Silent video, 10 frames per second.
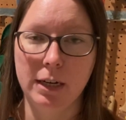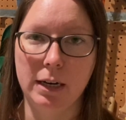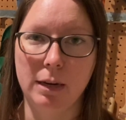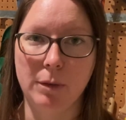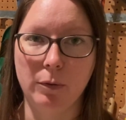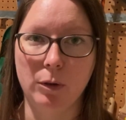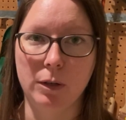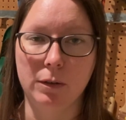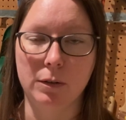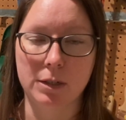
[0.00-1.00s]
It
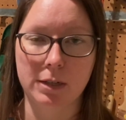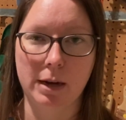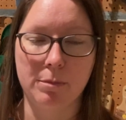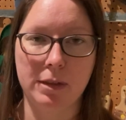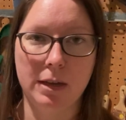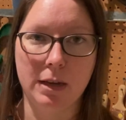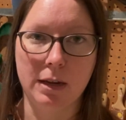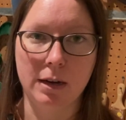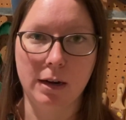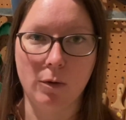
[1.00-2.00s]
will stop
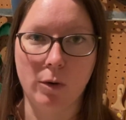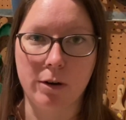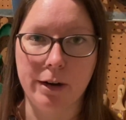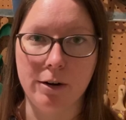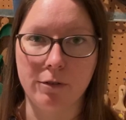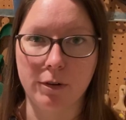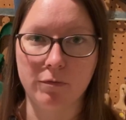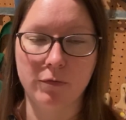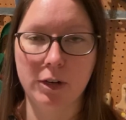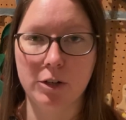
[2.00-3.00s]
the water heater
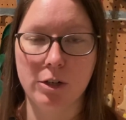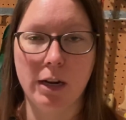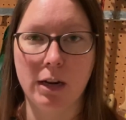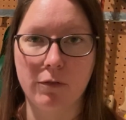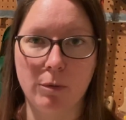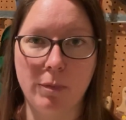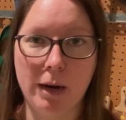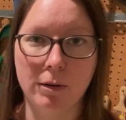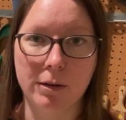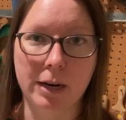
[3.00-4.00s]
from functioning and from
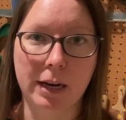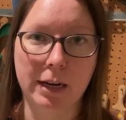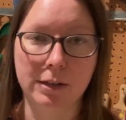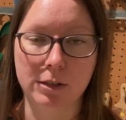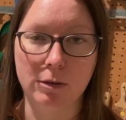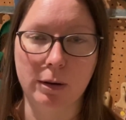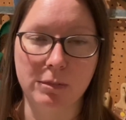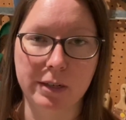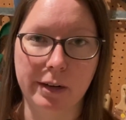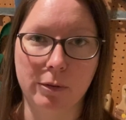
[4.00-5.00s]
powering as you
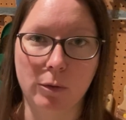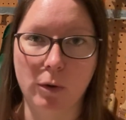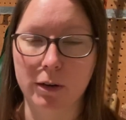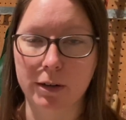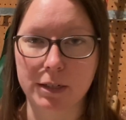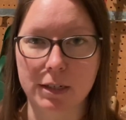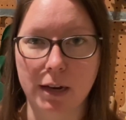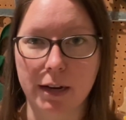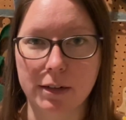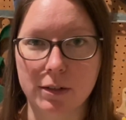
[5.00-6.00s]
empty out the water
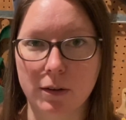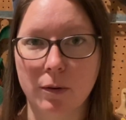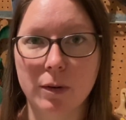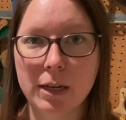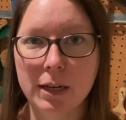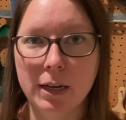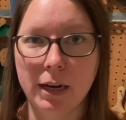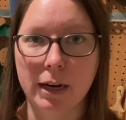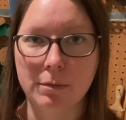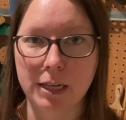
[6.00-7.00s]
inside. So
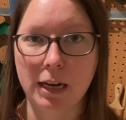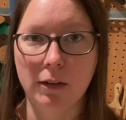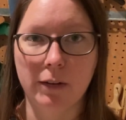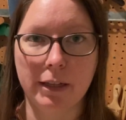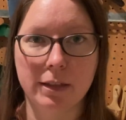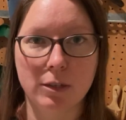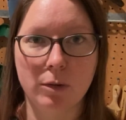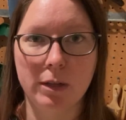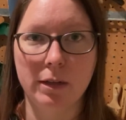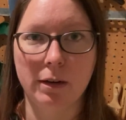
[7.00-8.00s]
taking a look at this
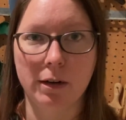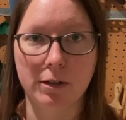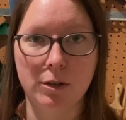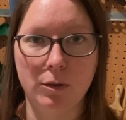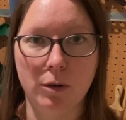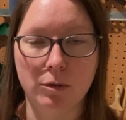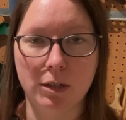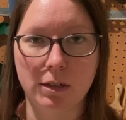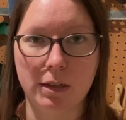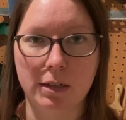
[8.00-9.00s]
one, there are two
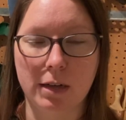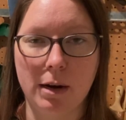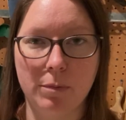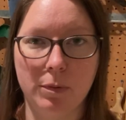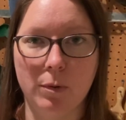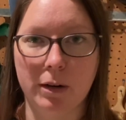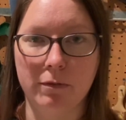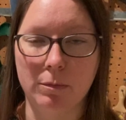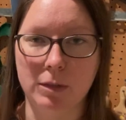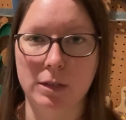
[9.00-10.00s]
hoses in the top. One of
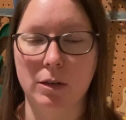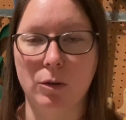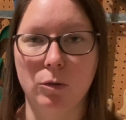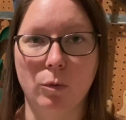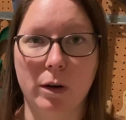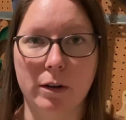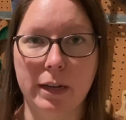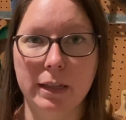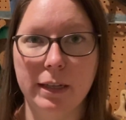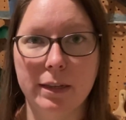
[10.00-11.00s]
them is the cold water
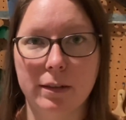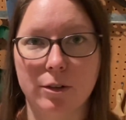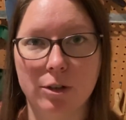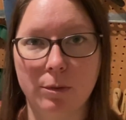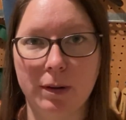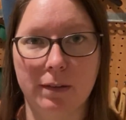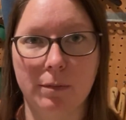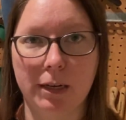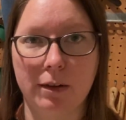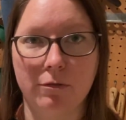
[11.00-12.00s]
inlet. There should be some
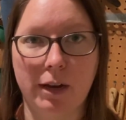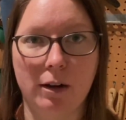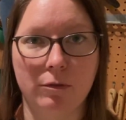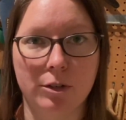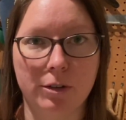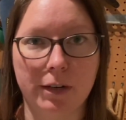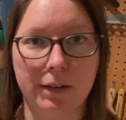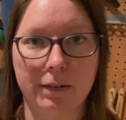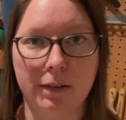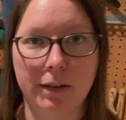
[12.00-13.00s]
kind of valve, which you
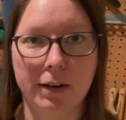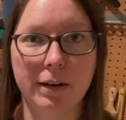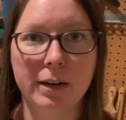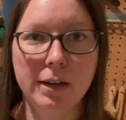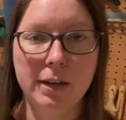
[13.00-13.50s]
can see there,